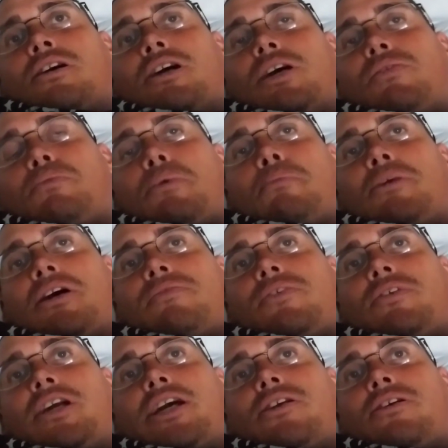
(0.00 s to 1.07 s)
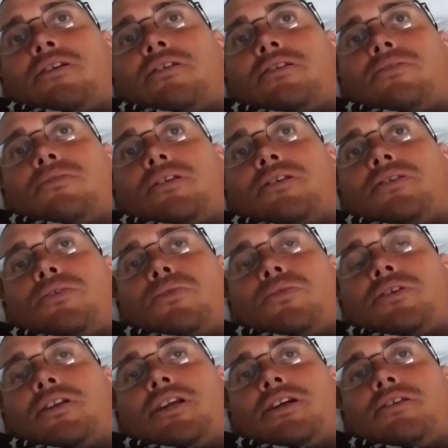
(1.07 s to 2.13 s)
Covered my butt for later, so it
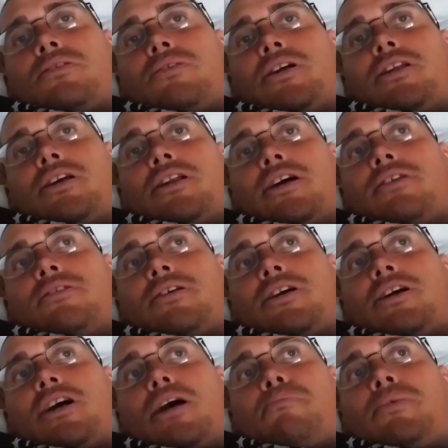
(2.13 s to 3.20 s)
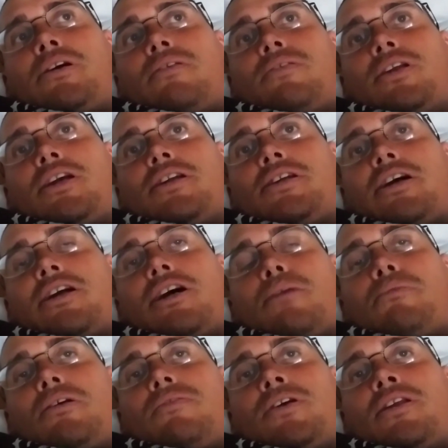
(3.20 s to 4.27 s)
shows on history. And then I took a copy of it. He's got a
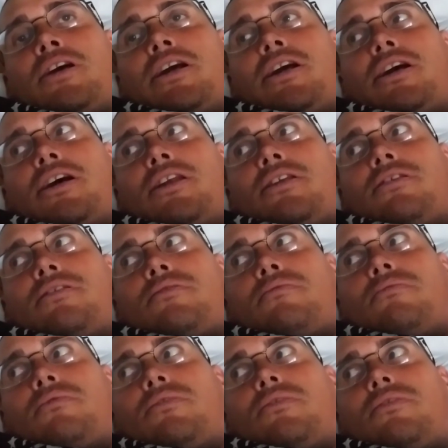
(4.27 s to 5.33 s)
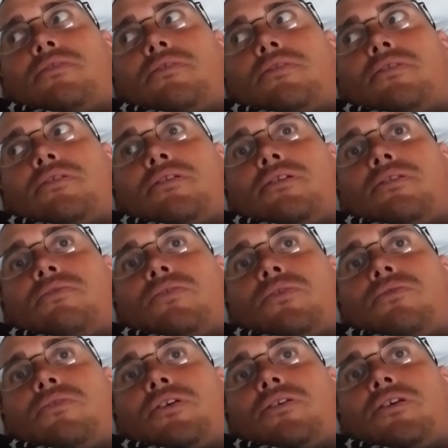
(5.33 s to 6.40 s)
copy of it, and
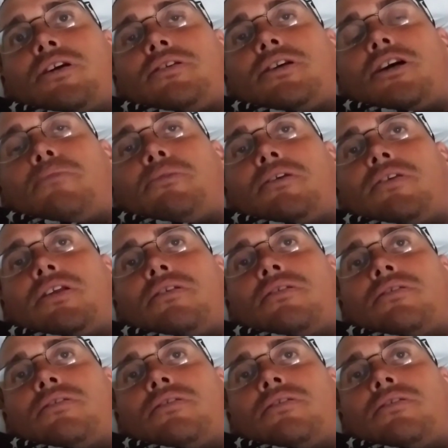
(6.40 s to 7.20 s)
Roadrunner has a copy of it.